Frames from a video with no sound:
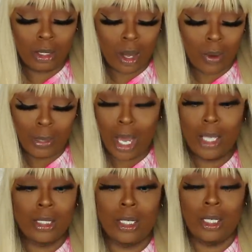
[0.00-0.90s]
Oh, I'm
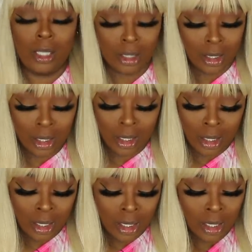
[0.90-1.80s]
not?
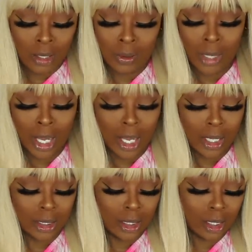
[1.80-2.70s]
oh, I'm
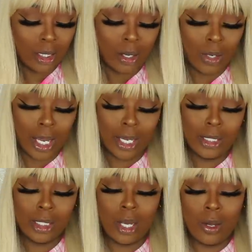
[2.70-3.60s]
not. Okay,
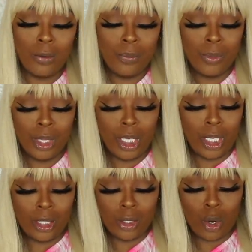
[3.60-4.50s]
so
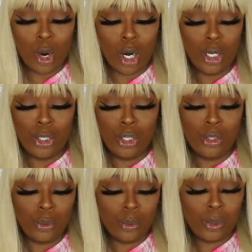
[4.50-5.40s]
these are
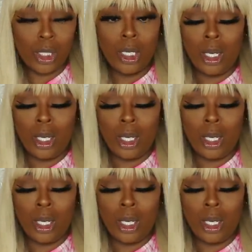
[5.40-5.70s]
nude.